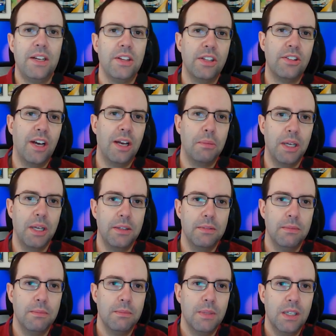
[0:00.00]
on the timeline.
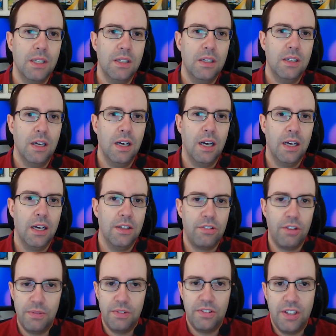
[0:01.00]

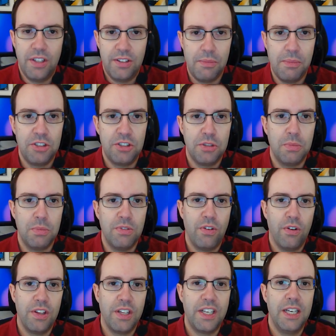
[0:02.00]
So obviously, as I mentioned
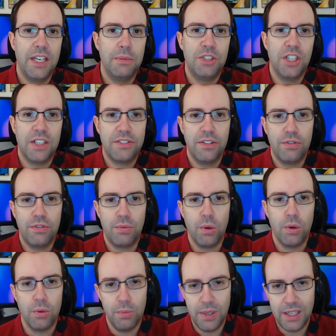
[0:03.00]
before, the key objectives
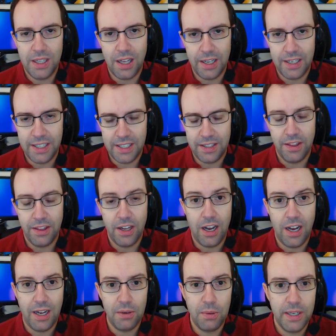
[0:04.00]
were realigning the
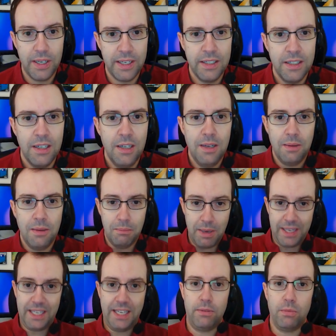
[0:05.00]
highway,
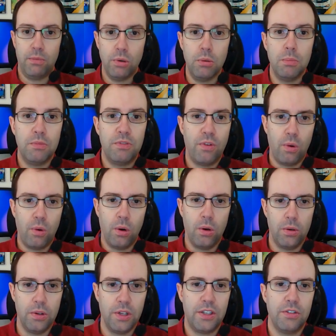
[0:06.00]
making room
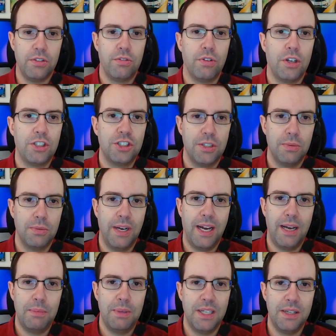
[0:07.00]
for the construction that would
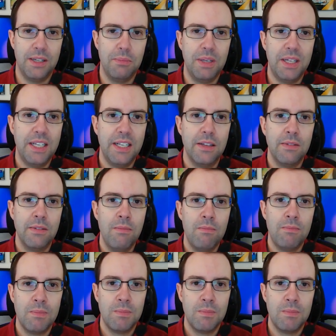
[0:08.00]
happen in the median.